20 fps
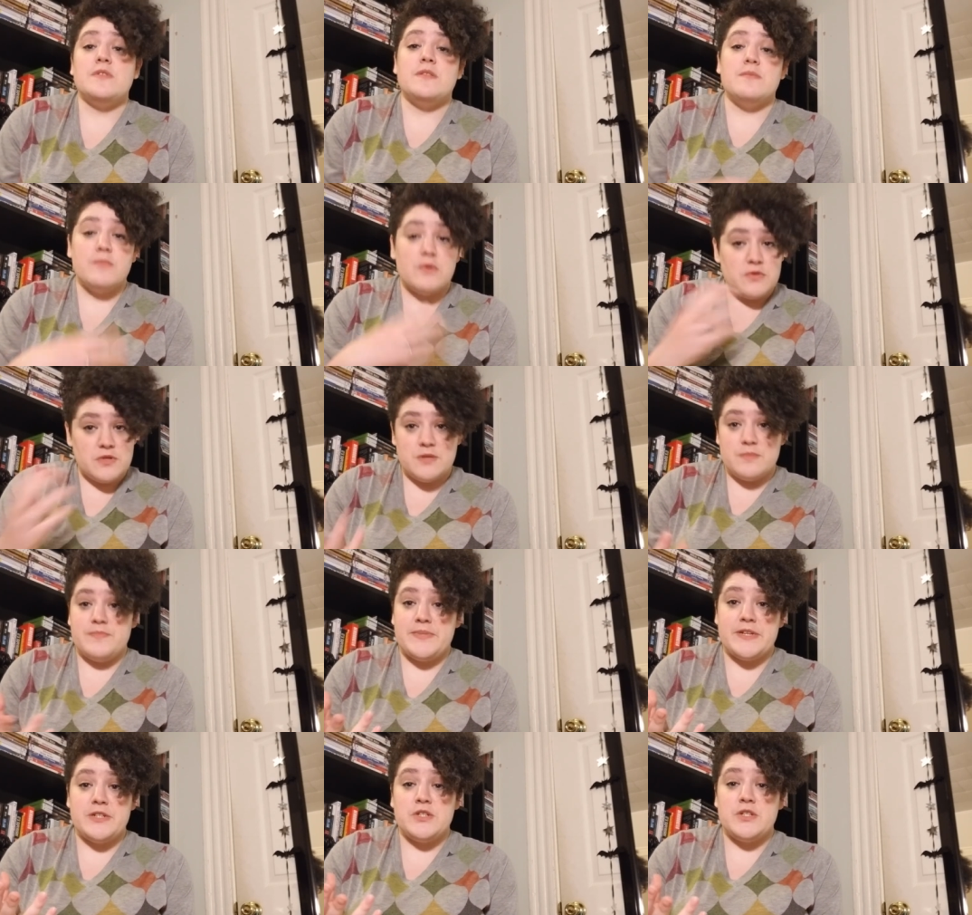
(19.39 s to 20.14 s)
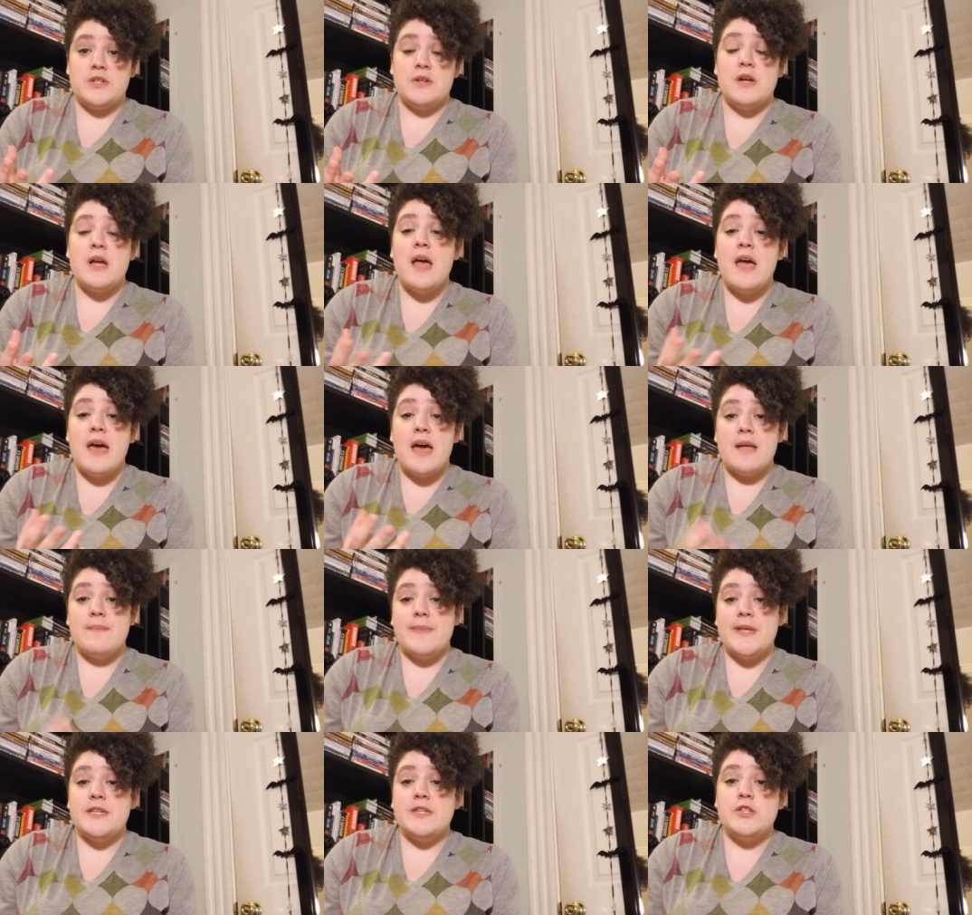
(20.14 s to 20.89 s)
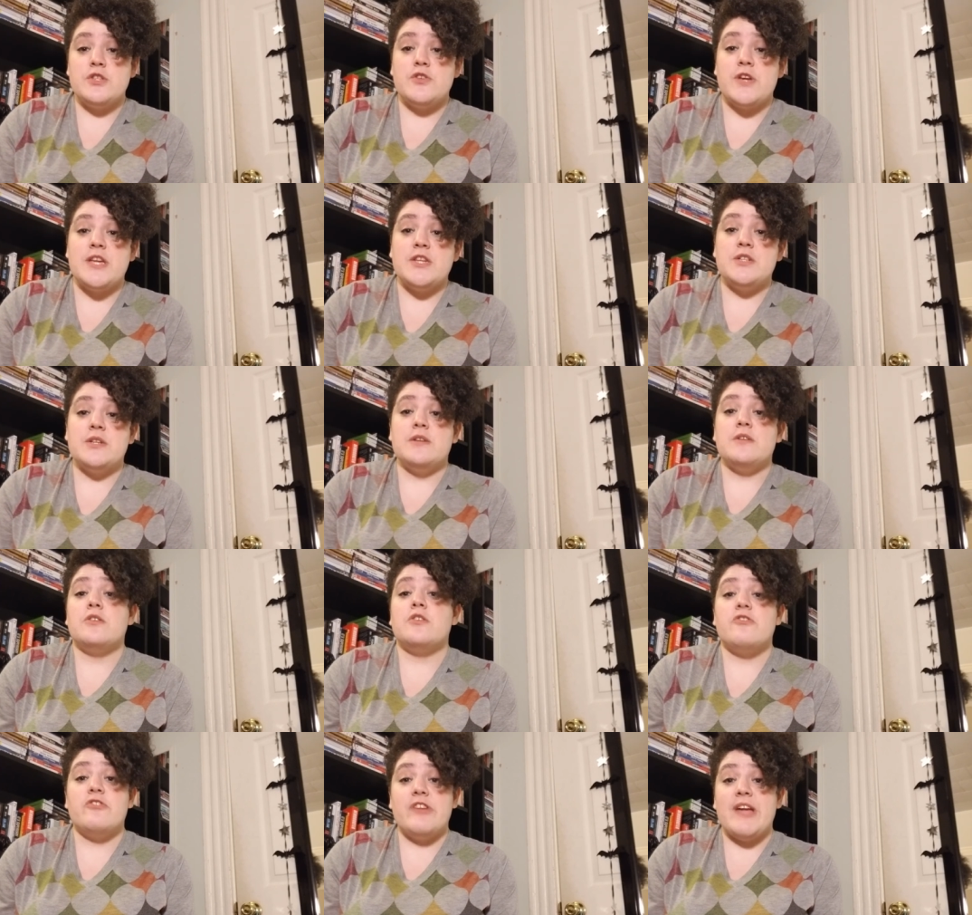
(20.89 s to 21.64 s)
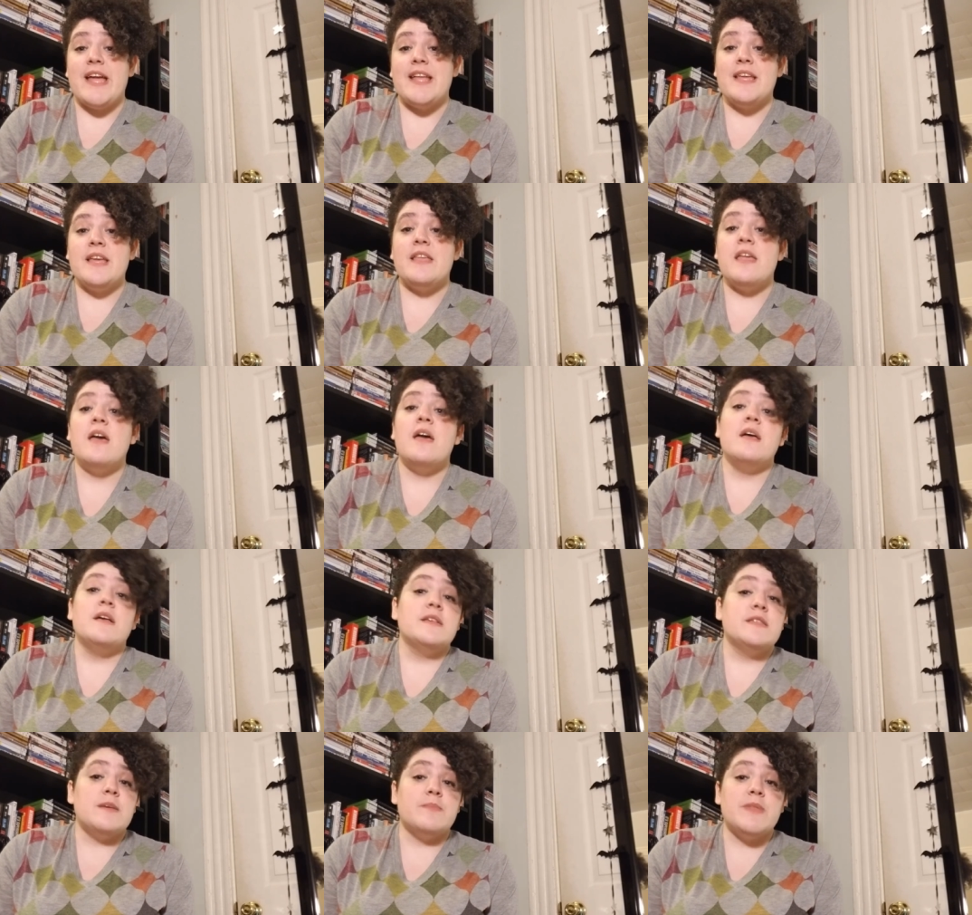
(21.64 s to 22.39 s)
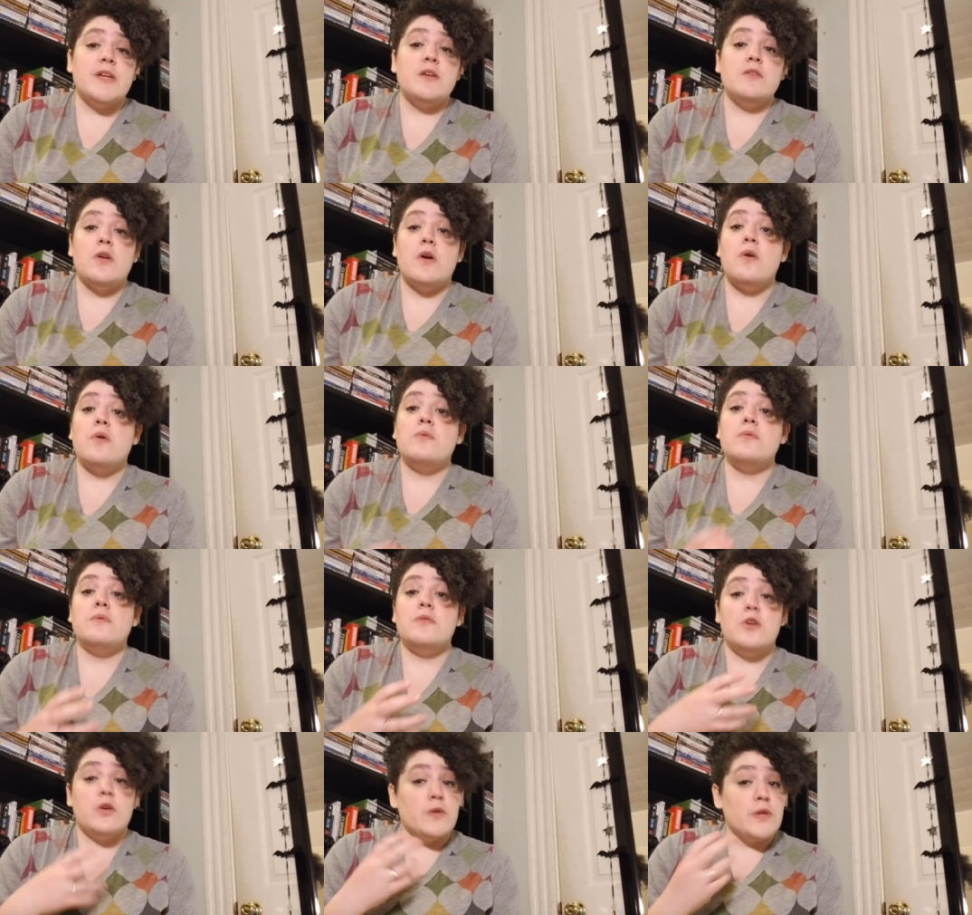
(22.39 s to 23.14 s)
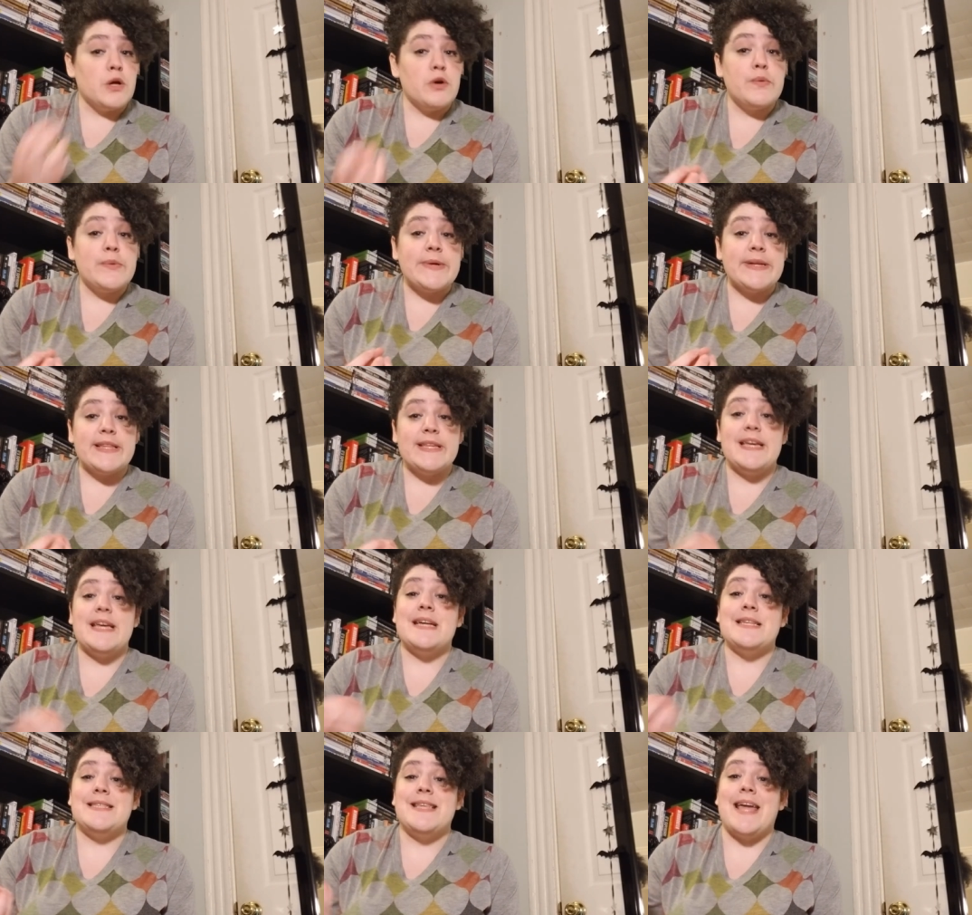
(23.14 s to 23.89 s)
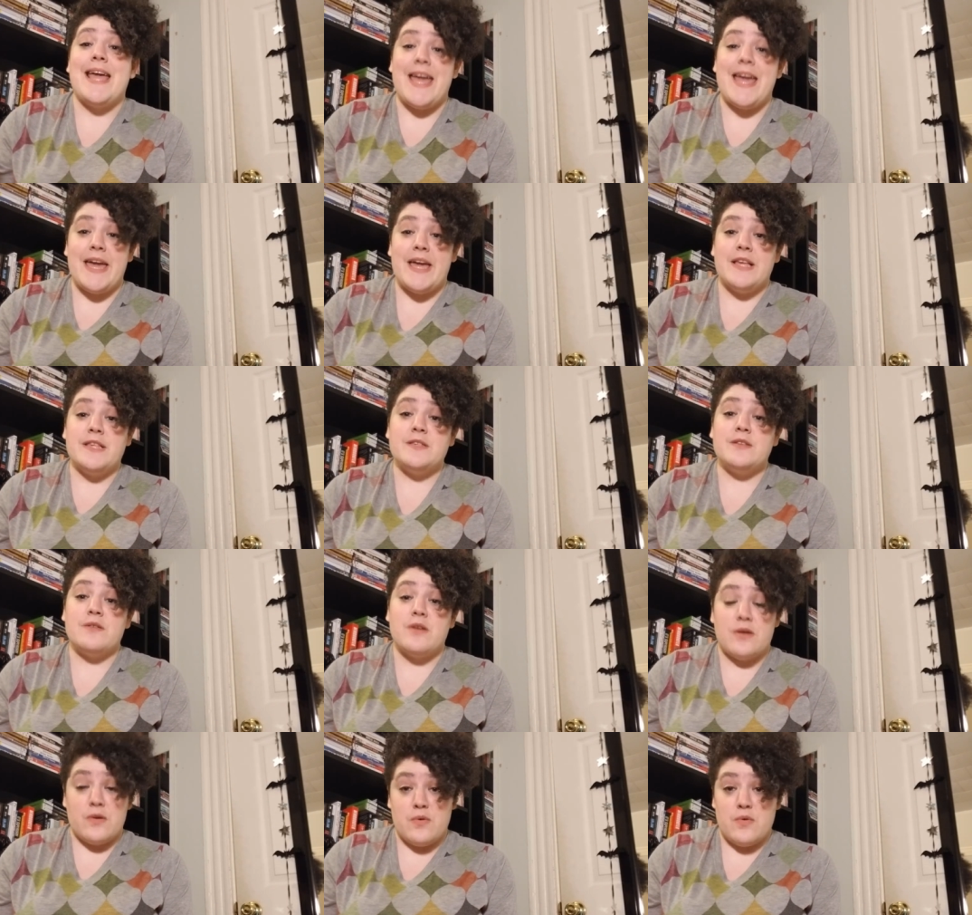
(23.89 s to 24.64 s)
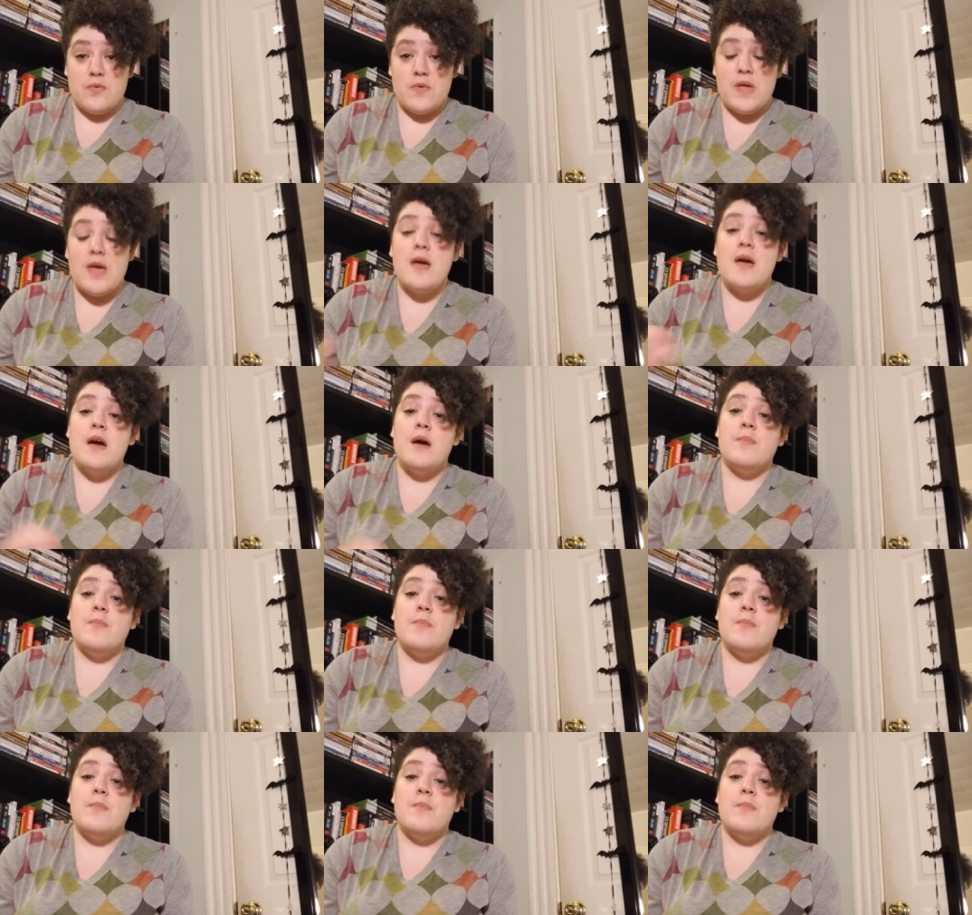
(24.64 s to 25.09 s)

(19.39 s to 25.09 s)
the Motion Picture Administration, created something known colloquially as the Hays Code,